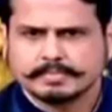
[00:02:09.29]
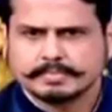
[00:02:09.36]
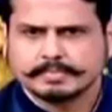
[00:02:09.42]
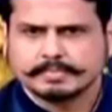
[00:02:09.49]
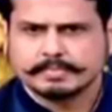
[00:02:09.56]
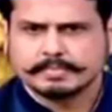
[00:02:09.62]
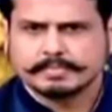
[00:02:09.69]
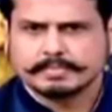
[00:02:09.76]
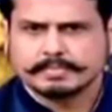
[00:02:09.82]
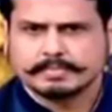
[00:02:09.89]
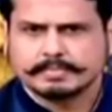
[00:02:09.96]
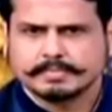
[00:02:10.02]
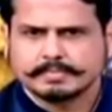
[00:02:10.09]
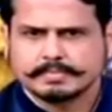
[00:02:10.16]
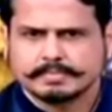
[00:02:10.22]

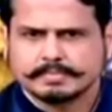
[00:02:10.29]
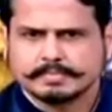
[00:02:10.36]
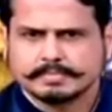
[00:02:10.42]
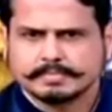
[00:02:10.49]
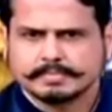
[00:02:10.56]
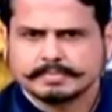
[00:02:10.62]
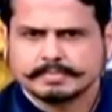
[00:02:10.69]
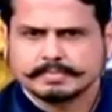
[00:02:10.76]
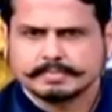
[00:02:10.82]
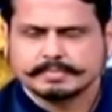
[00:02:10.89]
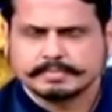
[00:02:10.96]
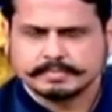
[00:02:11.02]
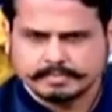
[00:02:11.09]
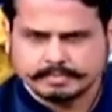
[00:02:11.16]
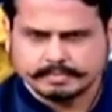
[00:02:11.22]

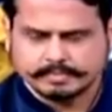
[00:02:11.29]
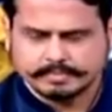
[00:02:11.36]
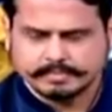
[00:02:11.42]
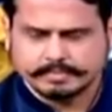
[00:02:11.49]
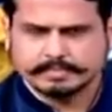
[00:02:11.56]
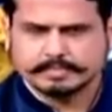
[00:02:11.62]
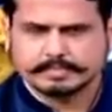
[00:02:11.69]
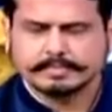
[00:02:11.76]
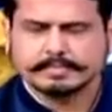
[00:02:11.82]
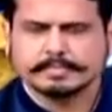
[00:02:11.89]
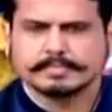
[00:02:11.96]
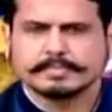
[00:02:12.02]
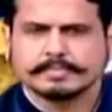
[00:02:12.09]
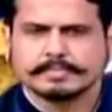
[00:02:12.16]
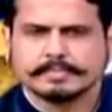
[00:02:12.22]

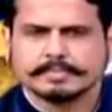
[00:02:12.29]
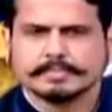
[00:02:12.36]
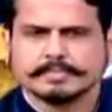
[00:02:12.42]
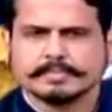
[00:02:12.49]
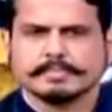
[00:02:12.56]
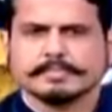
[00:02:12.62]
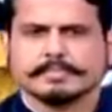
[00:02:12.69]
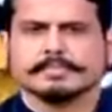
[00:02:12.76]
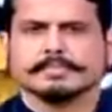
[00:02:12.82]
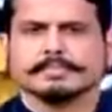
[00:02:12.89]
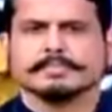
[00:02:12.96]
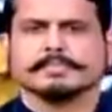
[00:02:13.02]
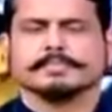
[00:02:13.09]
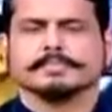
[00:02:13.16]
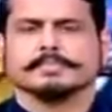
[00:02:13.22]

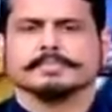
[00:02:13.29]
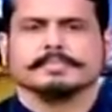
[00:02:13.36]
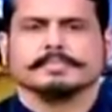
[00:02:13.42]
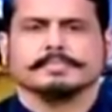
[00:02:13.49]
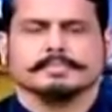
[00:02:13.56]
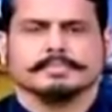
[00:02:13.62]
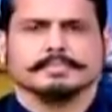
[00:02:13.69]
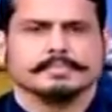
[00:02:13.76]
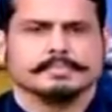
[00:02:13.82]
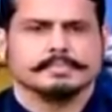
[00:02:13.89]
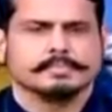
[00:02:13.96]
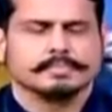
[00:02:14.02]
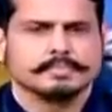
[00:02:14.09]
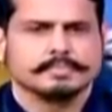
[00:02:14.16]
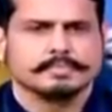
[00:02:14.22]

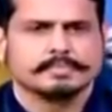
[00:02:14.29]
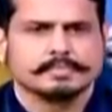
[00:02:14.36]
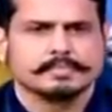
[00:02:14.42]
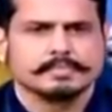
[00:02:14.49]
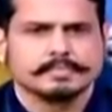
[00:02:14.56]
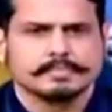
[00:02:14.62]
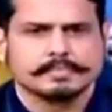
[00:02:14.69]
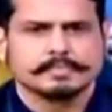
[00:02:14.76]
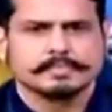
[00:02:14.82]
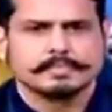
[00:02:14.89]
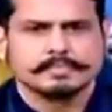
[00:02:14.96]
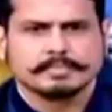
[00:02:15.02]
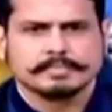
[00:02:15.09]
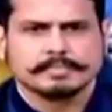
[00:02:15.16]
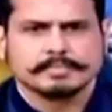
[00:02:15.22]

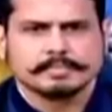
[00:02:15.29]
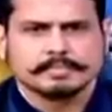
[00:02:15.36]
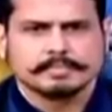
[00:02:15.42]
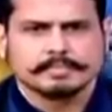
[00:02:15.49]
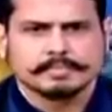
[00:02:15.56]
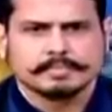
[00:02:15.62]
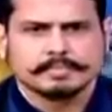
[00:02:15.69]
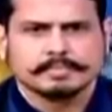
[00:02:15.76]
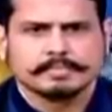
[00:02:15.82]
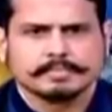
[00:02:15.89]
No words are spoken by the person on screen.